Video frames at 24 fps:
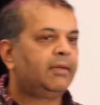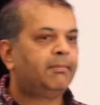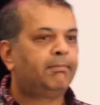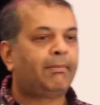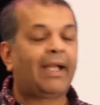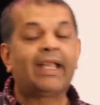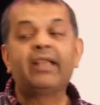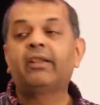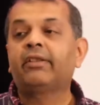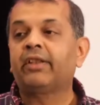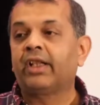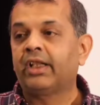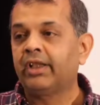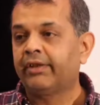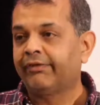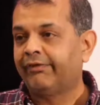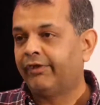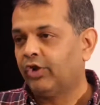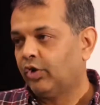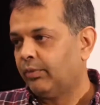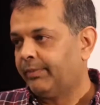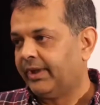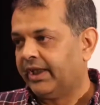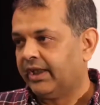migrant
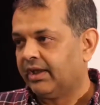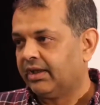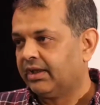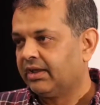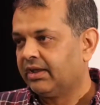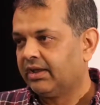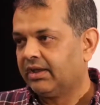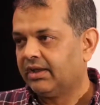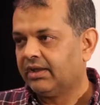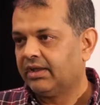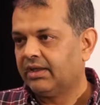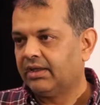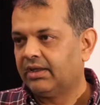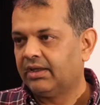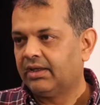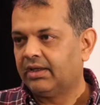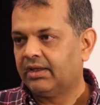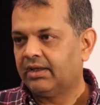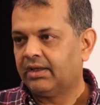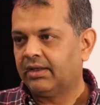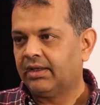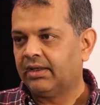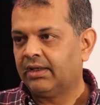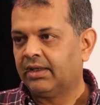phobia,
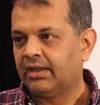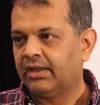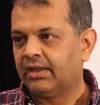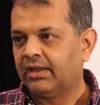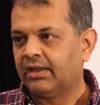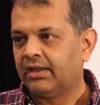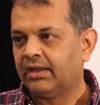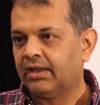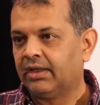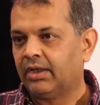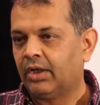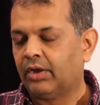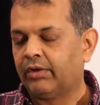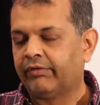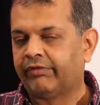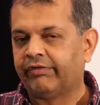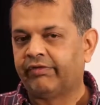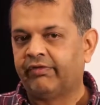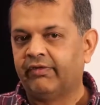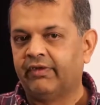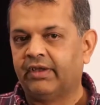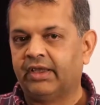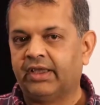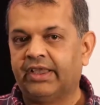uh, of
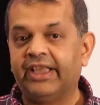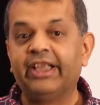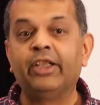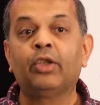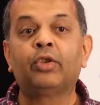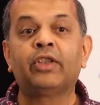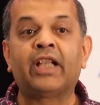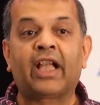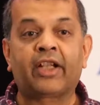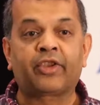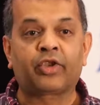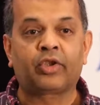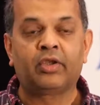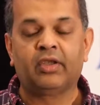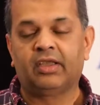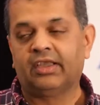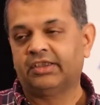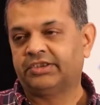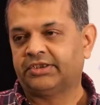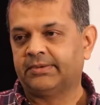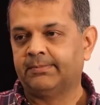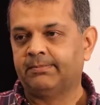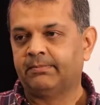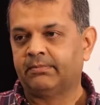
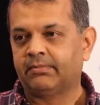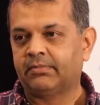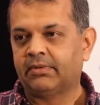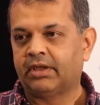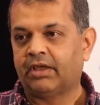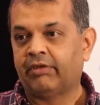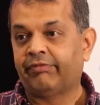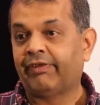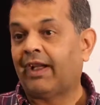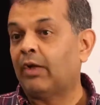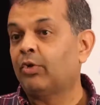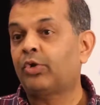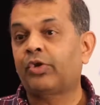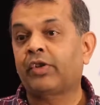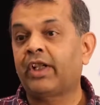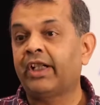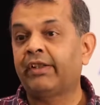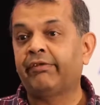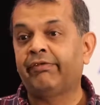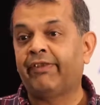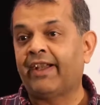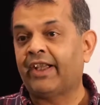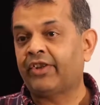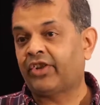neo-nationalism, of
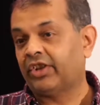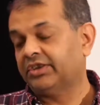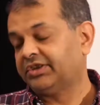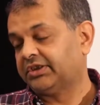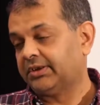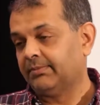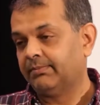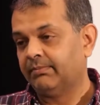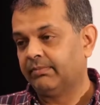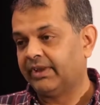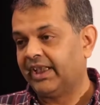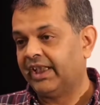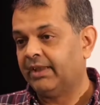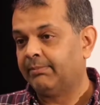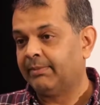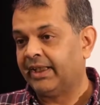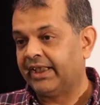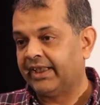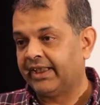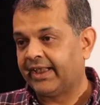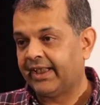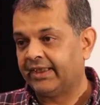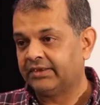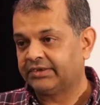outright fascism in
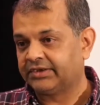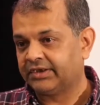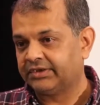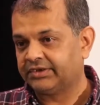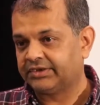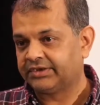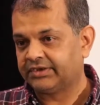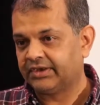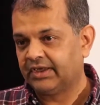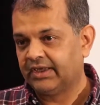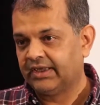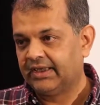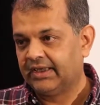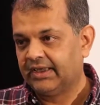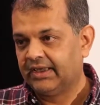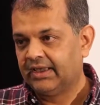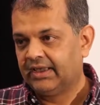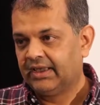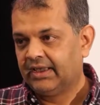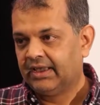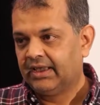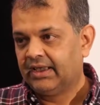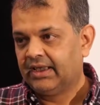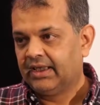many cases,
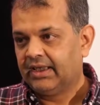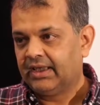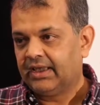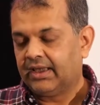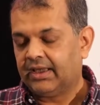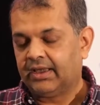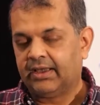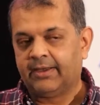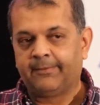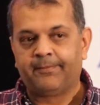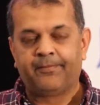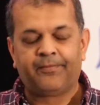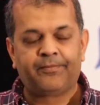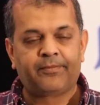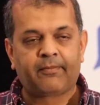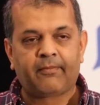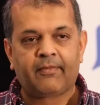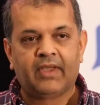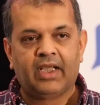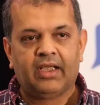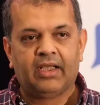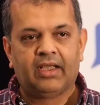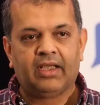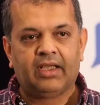um,
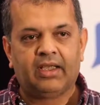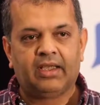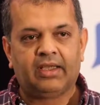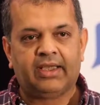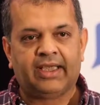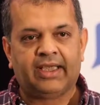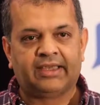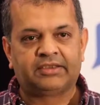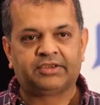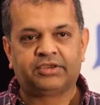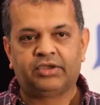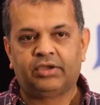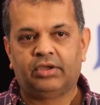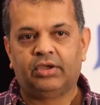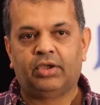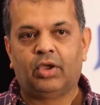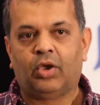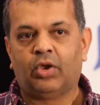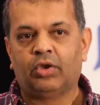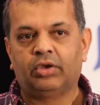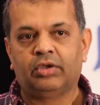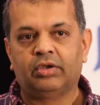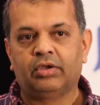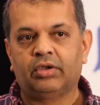that's
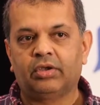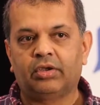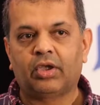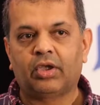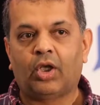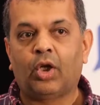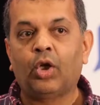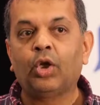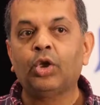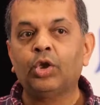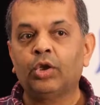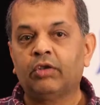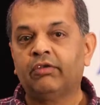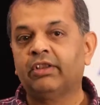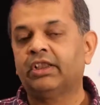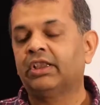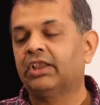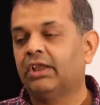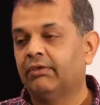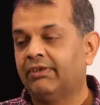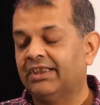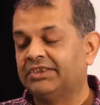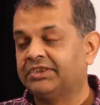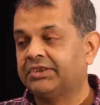gone all over
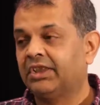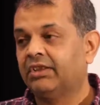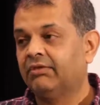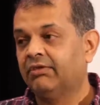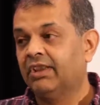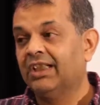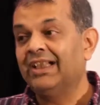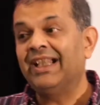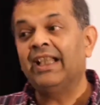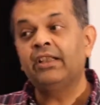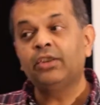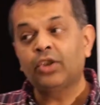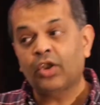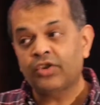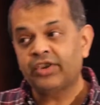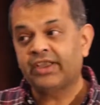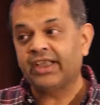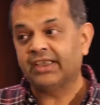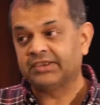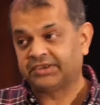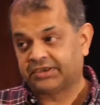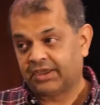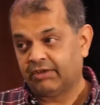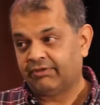the Western world, and not
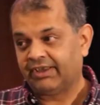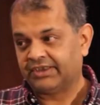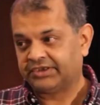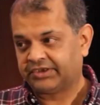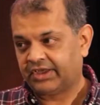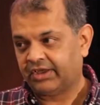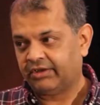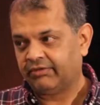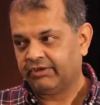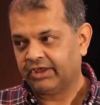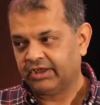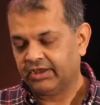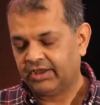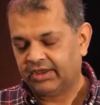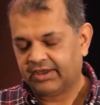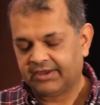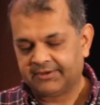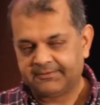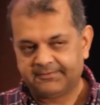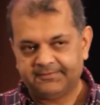just the Western world.